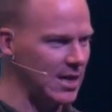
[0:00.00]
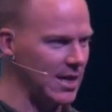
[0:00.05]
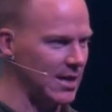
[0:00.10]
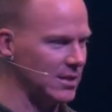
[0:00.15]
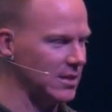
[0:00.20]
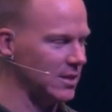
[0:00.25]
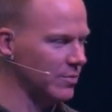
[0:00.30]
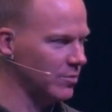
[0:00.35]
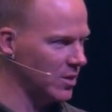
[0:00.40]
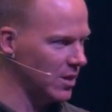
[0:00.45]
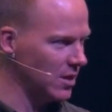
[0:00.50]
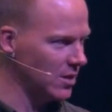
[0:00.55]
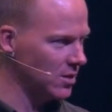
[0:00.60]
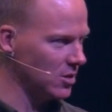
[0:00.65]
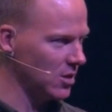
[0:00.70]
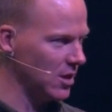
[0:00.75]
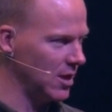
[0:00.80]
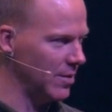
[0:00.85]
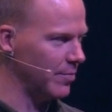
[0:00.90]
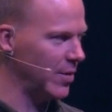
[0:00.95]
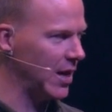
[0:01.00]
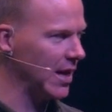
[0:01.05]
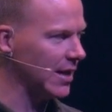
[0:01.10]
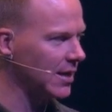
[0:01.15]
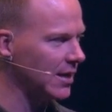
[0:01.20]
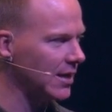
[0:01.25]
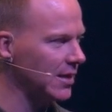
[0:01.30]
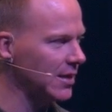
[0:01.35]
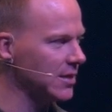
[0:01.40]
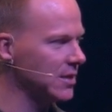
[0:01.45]
down some things on our
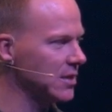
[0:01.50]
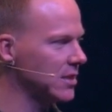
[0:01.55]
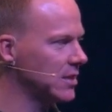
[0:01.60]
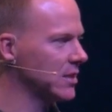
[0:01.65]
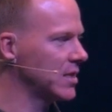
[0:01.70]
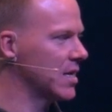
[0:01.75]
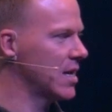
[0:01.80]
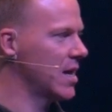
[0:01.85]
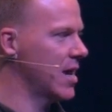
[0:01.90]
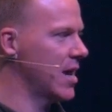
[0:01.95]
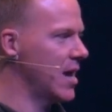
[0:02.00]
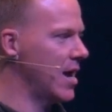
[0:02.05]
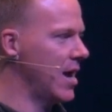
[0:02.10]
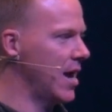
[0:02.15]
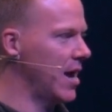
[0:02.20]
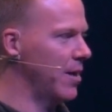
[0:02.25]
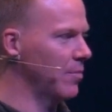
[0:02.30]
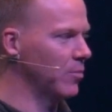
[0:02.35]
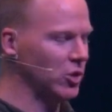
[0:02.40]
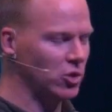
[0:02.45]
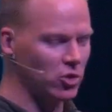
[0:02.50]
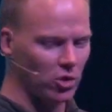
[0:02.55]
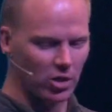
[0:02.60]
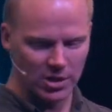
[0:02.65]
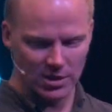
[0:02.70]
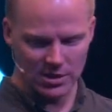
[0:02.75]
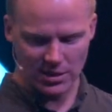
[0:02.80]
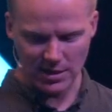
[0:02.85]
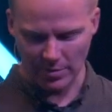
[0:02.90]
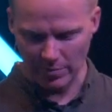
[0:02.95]
bucket list. We
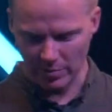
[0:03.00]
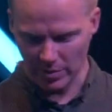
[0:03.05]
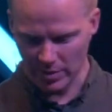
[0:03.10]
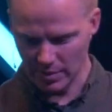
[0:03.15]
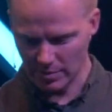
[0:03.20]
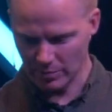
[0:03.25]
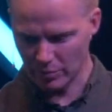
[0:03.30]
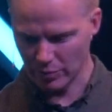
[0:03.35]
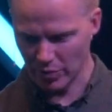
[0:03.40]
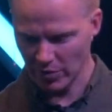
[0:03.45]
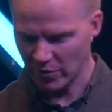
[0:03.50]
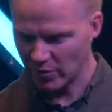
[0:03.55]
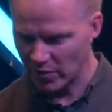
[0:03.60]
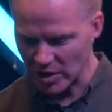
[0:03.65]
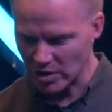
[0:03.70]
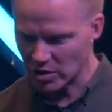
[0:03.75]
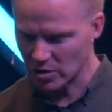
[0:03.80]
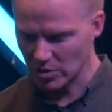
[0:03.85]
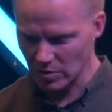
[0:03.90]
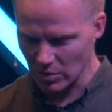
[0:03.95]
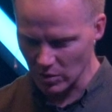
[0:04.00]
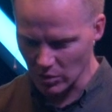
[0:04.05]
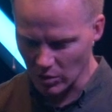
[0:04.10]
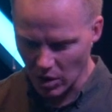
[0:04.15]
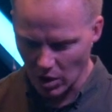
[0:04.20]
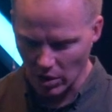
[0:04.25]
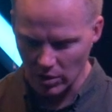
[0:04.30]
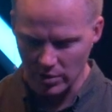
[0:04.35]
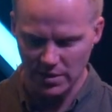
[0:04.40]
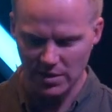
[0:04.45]
jotted some professional
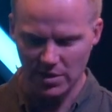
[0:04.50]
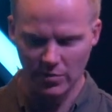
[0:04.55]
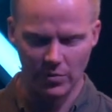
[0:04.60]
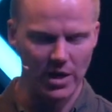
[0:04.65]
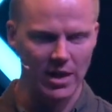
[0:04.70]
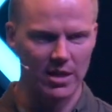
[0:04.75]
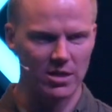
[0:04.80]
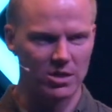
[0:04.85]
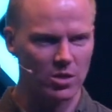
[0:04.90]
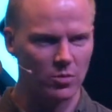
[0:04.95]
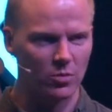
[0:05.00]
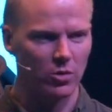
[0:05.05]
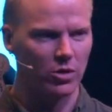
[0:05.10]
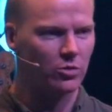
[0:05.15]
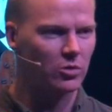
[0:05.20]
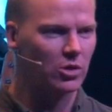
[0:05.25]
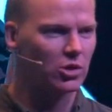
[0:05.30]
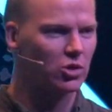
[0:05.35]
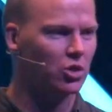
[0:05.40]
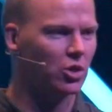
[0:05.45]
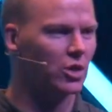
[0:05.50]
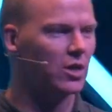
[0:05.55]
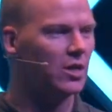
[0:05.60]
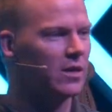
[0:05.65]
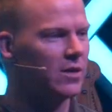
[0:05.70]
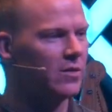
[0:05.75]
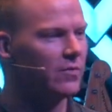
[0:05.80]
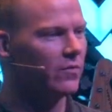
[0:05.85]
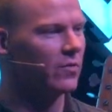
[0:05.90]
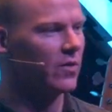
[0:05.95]
goals that we actually want to
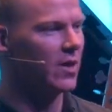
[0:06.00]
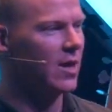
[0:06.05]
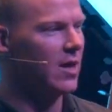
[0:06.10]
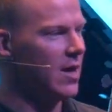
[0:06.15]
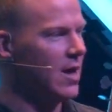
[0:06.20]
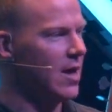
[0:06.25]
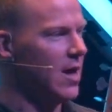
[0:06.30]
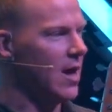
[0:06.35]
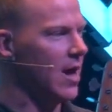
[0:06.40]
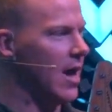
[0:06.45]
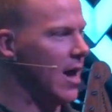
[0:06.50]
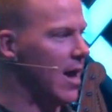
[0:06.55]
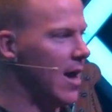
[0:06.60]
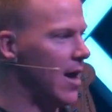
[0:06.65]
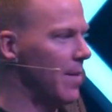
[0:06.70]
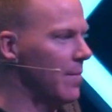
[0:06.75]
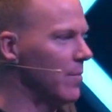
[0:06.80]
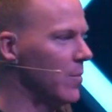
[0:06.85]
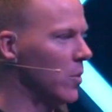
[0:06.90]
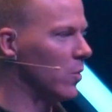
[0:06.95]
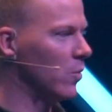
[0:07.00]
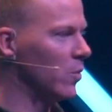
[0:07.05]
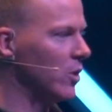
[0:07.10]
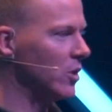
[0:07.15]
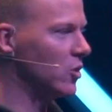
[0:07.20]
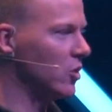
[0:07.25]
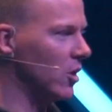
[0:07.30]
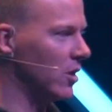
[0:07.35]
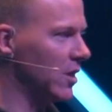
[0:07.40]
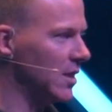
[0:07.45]
achieve. We
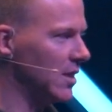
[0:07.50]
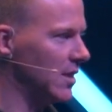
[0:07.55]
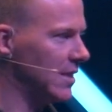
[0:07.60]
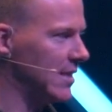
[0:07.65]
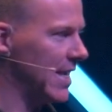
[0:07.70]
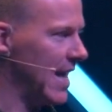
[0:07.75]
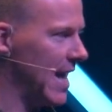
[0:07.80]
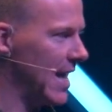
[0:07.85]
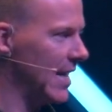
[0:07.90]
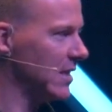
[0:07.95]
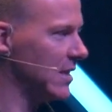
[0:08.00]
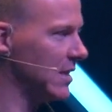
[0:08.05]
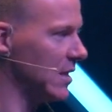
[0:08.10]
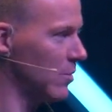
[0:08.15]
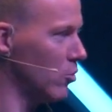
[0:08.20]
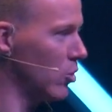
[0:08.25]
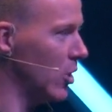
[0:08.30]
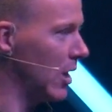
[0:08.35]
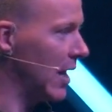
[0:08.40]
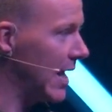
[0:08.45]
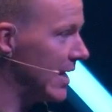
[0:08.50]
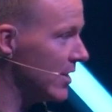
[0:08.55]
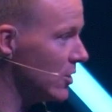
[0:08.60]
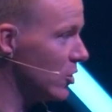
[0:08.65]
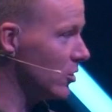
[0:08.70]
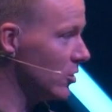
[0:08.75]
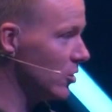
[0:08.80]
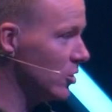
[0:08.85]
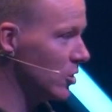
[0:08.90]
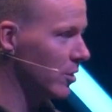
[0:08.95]
jotted down some
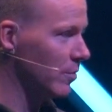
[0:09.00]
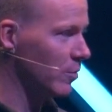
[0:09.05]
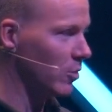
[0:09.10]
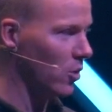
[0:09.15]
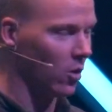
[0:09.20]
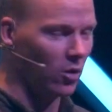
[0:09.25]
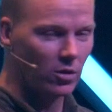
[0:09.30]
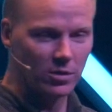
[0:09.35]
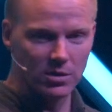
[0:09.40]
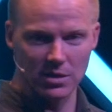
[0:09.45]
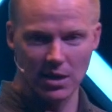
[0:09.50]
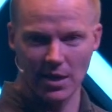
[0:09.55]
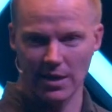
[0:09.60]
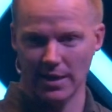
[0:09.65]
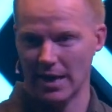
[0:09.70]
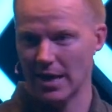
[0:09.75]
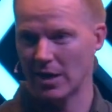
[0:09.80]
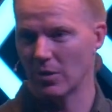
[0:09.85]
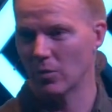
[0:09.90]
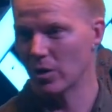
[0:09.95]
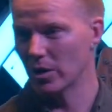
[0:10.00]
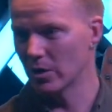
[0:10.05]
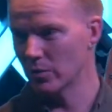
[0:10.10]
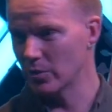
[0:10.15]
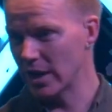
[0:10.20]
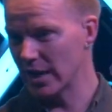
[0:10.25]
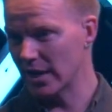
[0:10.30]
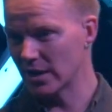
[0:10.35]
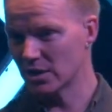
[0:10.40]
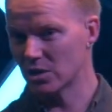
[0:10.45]
relationship goals, like, hey, what do
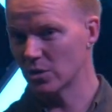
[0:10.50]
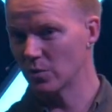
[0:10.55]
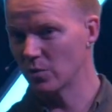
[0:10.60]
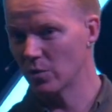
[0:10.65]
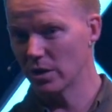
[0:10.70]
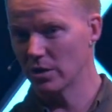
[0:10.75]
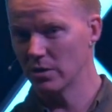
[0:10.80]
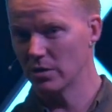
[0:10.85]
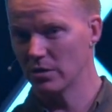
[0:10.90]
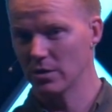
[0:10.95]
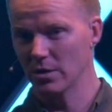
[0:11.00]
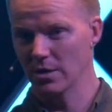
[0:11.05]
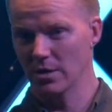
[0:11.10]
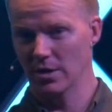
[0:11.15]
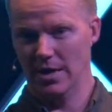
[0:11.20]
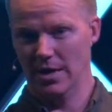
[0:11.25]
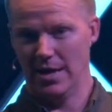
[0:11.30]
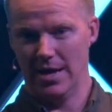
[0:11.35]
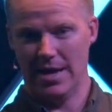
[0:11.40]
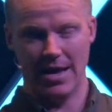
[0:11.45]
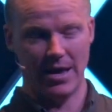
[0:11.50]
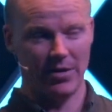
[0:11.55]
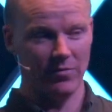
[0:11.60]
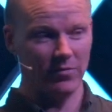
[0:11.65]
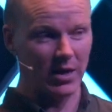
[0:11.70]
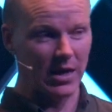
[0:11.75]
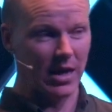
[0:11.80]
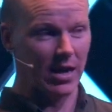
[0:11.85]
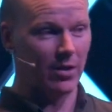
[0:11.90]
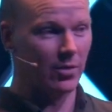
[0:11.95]
we actually want to have
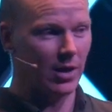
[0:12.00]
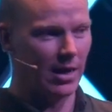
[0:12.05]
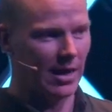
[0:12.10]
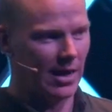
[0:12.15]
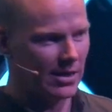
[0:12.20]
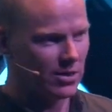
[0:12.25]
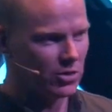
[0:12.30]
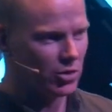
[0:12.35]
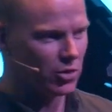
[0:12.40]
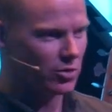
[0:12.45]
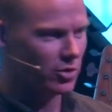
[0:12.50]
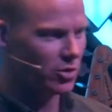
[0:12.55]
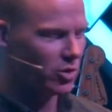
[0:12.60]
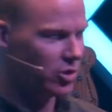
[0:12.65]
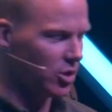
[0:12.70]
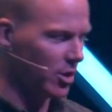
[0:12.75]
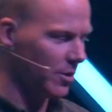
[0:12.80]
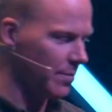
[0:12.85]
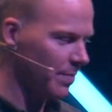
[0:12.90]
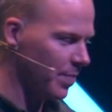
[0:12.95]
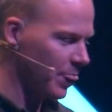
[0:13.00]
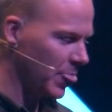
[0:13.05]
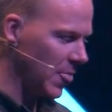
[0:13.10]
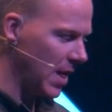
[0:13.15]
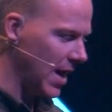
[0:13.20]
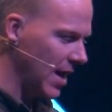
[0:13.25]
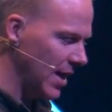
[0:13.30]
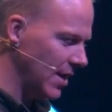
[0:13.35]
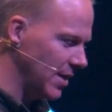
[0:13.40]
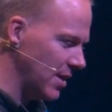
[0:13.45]
in our relationship?
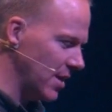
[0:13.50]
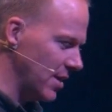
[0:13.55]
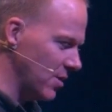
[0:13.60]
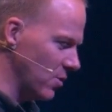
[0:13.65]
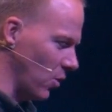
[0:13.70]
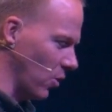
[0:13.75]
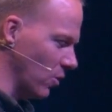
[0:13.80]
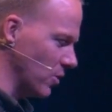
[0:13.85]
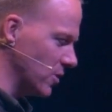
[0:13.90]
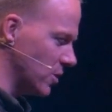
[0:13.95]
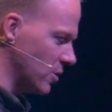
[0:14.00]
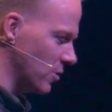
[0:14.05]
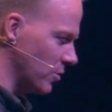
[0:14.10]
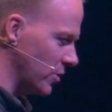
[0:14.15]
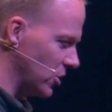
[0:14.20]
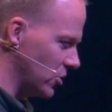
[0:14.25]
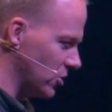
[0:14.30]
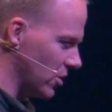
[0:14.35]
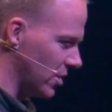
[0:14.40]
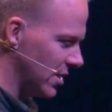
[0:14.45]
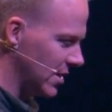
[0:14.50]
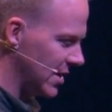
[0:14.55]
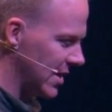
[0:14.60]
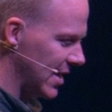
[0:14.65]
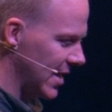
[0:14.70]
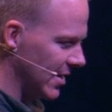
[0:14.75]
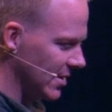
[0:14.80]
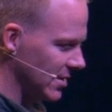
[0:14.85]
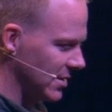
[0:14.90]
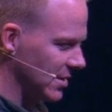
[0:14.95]
And then also we jotted
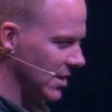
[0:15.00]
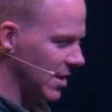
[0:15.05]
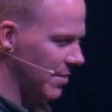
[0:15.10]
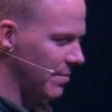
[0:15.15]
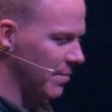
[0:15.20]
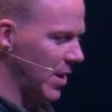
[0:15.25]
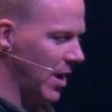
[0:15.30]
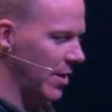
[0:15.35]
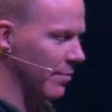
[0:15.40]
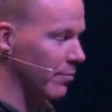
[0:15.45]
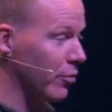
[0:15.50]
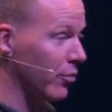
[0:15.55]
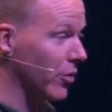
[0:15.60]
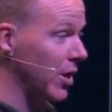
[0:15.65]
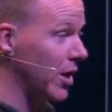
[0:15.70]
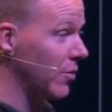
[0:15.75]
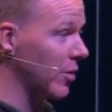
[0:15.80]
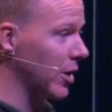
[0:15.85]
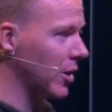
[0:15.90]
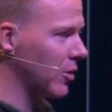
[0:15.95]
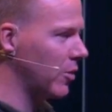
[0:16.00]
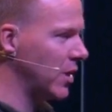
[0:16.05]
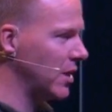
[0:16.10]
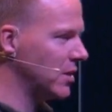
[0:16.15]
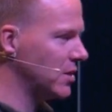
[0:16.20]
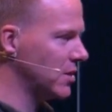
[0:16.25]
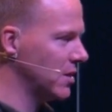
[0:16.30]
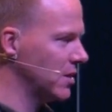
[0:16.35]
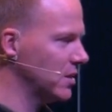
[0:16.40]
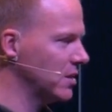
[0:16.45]
down some prayer
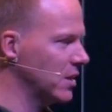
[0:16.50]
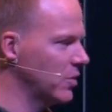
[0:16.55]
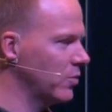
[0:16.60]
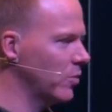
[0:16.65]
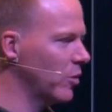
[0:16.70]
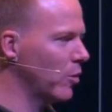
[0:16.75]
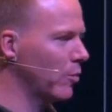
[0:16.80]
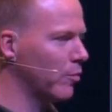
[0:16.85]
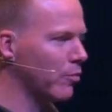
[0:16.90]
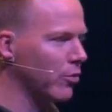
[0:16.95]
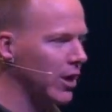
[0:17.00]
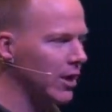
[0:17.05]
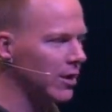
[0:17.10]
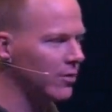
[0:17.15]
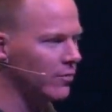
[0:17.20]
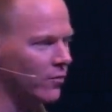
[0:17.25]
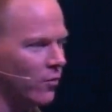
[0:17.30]
requests, things that we were praying